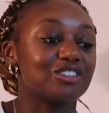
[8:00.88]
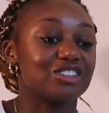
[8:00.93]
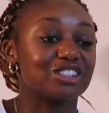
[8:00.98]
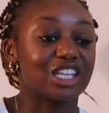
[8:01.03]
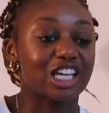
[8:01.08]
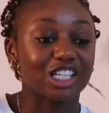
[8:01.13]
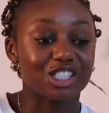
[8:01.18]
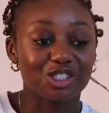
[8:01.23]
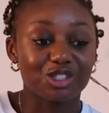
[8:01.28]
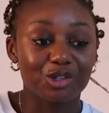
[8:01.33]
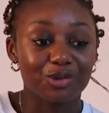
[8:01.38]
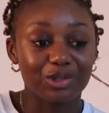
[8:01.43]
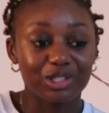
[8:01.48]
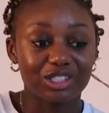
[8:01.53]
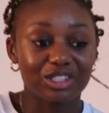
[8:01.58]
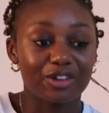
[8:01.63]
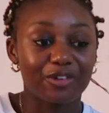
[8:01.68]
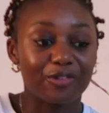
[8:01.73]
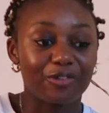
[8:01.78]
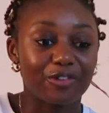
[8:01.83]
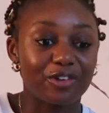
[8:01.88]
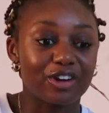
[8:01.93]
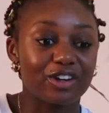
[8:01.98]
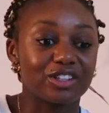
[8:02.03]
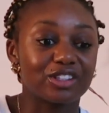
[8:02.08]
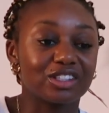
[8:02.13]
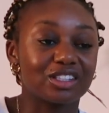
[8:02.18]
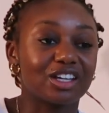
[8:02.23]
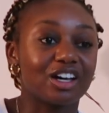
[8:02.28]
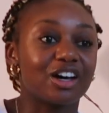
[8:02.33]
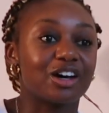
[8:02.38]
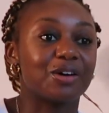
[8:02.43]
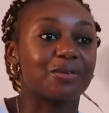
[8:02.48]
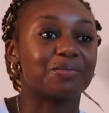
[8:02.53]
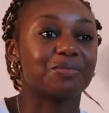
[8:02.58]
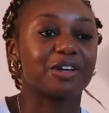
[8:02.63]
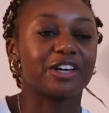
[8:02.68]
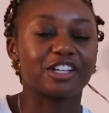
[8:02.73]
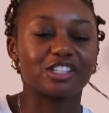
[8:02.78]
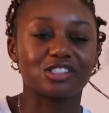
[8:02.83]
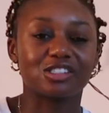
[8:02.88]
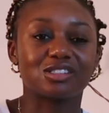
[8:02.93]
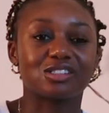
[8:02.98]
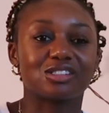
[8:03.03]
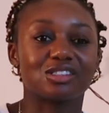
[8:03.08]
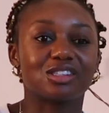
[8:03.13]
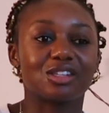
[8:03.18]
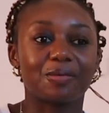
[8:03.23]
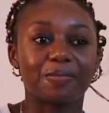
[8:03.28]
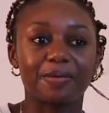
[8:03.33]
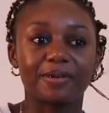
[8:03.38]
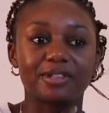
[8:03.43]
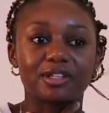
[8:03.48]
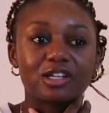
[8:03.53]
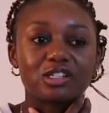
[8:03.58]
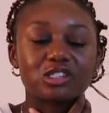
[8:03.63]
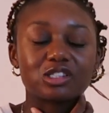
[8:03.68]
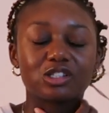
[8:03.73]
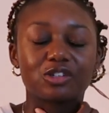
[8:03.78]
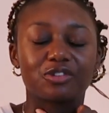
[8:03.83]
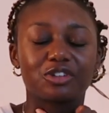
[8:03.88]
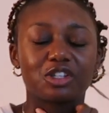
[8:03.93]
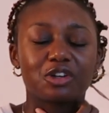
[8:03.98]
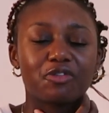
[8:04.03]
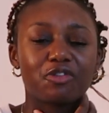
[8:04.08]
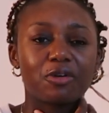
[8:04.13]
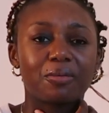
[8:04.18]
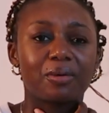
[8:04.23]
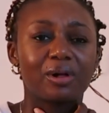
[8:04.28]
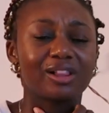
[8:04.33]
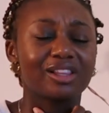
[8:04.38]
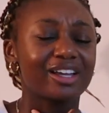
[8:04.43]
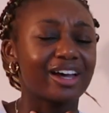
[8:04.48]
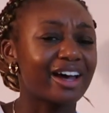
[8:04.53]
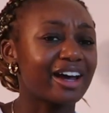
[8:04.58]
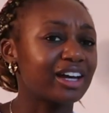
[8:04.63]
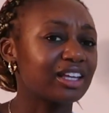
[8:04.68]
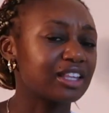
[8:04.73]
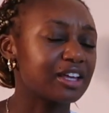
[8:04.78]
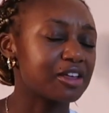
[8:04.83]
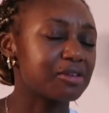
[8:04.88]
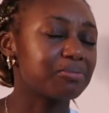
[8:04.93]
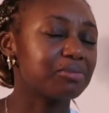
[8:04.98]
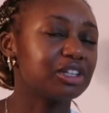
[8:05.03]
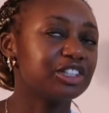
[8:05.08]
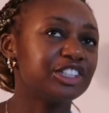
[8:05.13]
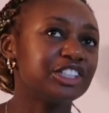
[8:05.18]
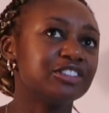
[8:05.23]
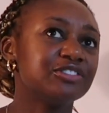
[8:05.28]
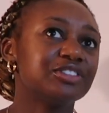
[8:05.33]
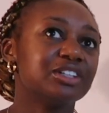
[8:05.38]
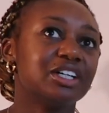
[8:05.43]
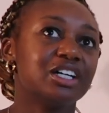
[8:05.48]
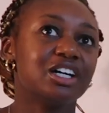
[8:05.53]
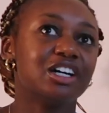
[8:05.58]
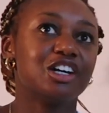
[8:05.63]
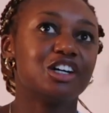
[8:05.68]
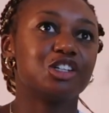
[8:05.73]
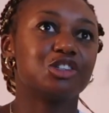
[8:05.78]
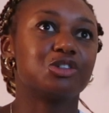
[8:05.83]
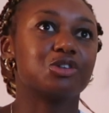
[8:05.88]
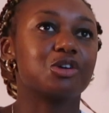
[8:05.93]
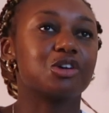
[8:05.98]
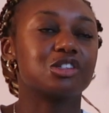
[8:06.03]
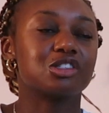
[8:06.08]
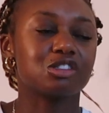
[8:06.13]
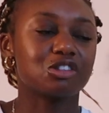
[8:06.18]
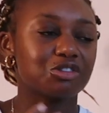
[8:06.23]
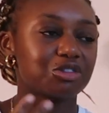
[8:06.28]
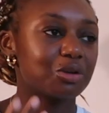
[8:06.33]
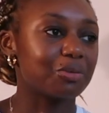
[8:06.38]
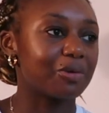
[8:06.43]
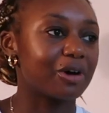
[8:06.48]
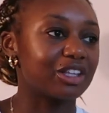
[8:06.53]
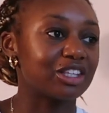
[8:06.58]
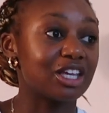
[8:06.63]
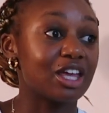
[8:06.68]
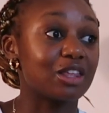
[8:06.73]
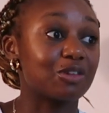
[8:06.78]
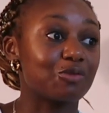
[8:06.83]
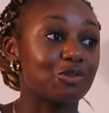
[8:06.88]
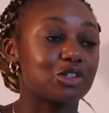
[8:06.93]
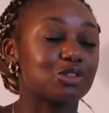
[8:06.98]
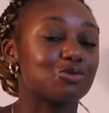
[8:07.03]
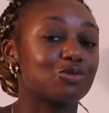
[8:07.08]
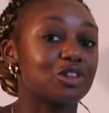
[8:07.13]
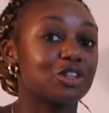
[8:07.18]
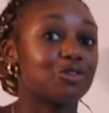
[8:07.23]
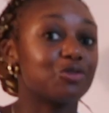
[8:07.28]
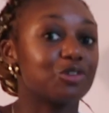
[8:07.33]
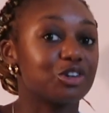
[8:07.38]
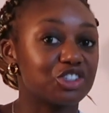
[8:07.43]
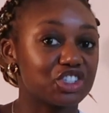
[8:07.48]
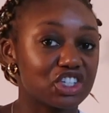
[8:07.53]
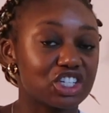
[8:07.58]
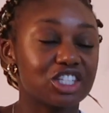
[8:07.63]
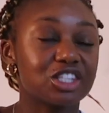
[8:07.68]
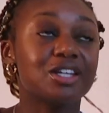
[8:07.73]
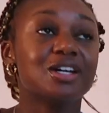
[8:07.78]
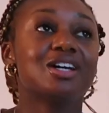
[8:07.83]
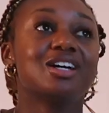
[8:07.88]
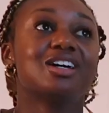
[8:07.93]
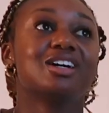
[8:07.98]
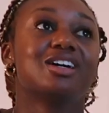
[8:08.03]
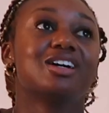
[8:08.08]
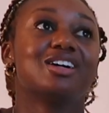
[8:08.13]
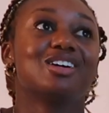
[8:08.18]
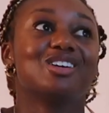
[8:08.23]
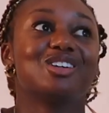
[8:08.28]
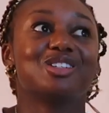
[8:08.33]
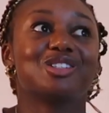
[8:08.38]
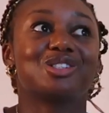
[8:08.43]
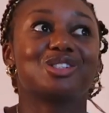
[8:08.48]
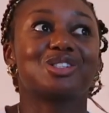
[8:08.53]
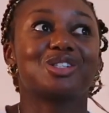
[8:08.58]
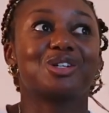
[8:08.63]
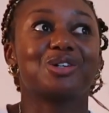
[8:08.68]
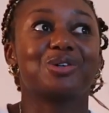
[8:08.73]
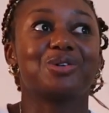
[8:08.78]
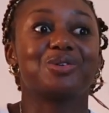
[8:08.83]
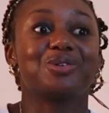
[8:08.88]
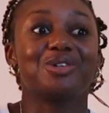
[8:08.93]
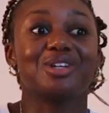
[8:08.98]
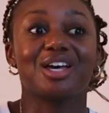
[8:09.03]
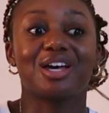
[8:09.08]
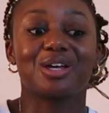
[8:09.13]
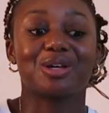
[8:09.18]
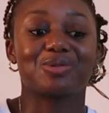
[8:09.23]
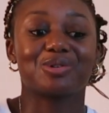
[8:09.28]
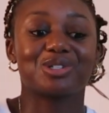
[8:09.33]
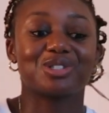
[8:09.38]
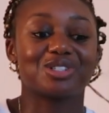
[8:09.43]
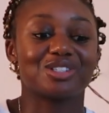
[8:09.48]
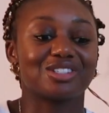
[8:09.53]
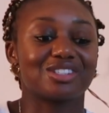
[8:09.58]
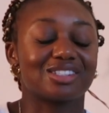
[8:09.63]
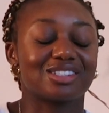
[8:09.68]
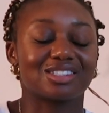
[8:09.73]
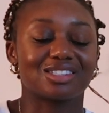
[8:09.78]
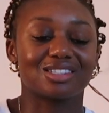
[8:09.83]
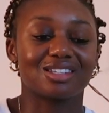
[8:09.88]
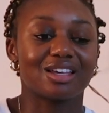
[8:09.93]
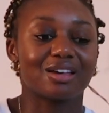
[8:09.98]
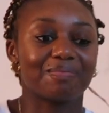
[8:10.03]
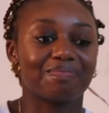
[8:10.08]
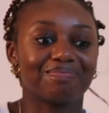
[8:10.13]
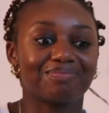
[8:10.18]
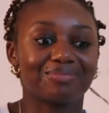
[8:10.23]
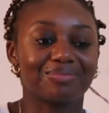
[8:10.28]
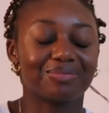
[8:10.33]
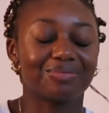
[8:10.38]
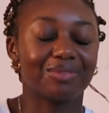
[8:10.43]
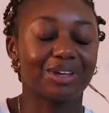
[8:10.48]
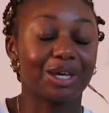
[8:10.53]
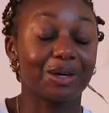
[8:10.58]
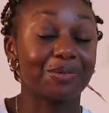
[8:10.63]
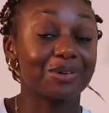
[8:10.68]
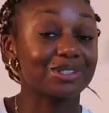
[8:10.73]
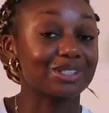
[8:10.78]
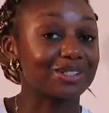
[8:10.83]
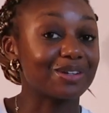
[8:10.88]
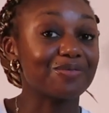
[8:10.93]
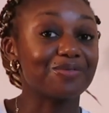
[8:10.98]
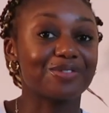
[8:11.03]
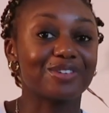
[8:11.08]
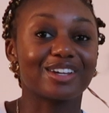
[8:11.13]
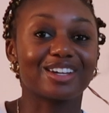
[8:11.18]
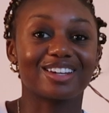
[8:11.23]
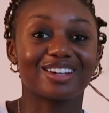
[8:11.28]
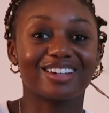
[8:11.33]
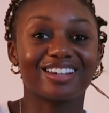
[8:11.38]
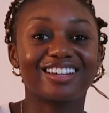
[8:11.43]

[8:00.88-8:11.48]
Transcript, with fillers: The texture was different um, because they put conservative formaldehyde, I believe, to conserve the body and it was really rigid. So yeah, it was just, it was something.